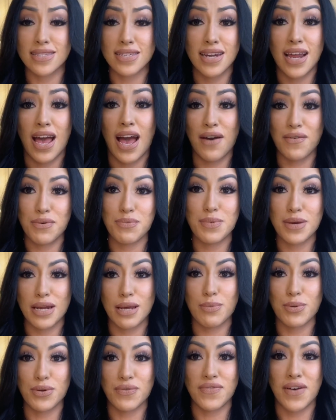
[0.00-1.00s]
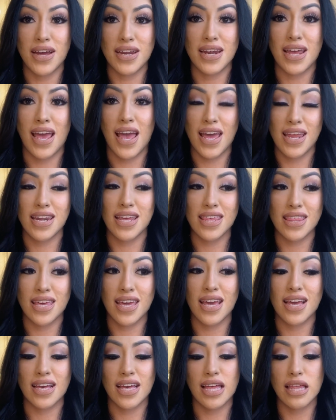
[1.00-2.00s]
and I haven't been able to find
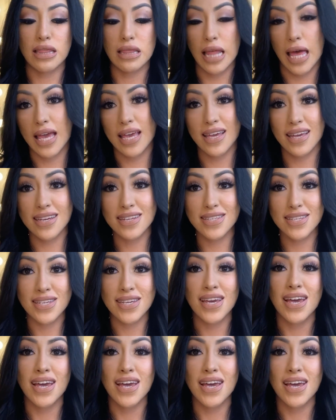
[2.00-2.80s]
anything like it.